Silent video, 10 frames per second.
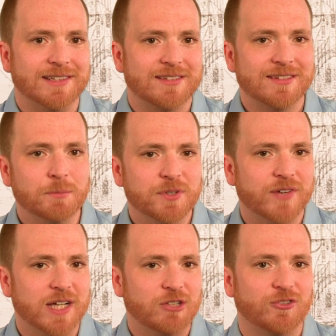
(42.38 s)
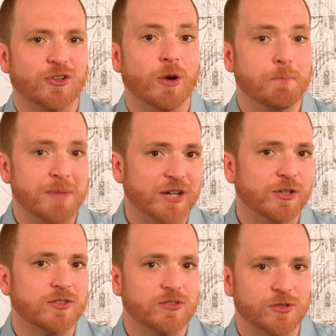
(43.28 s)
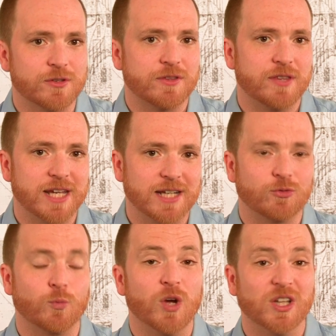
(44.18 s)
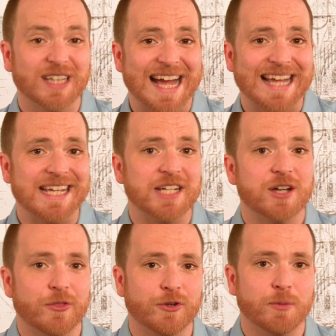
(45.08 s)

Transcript: and some devices are better at certain things while lacking in other